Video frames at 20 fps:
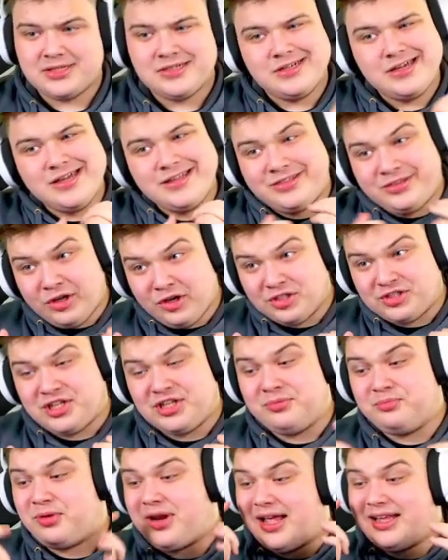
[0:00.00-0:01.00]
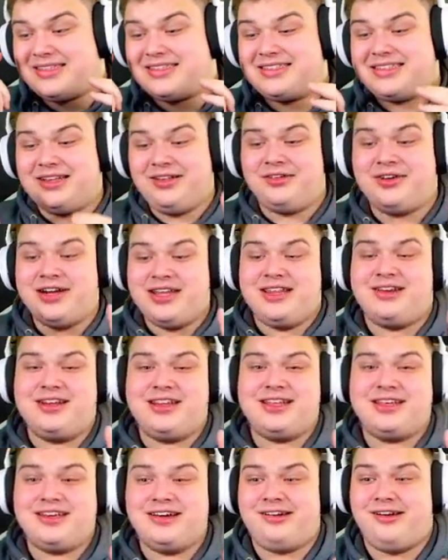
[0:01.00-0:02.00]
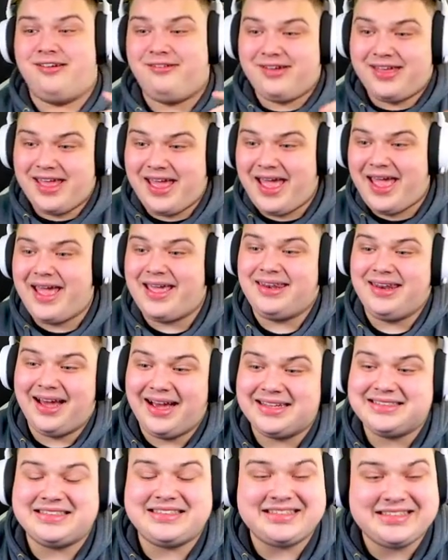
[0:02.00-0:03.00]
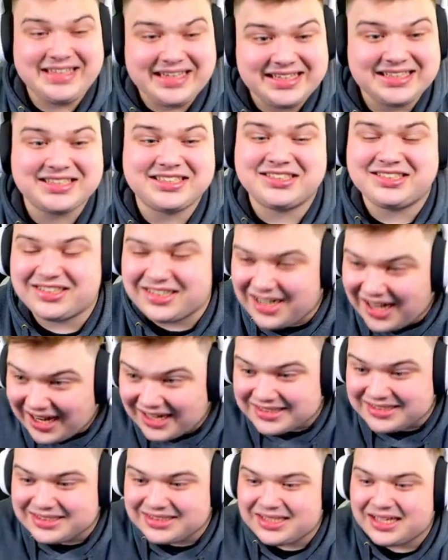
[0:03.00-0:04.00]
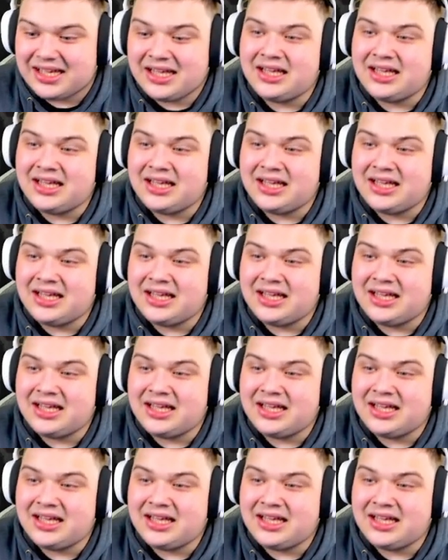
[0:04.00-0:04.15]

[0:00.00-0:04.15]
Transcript: It doesn't, but that's still really, really good. Okay, nice. $6,000.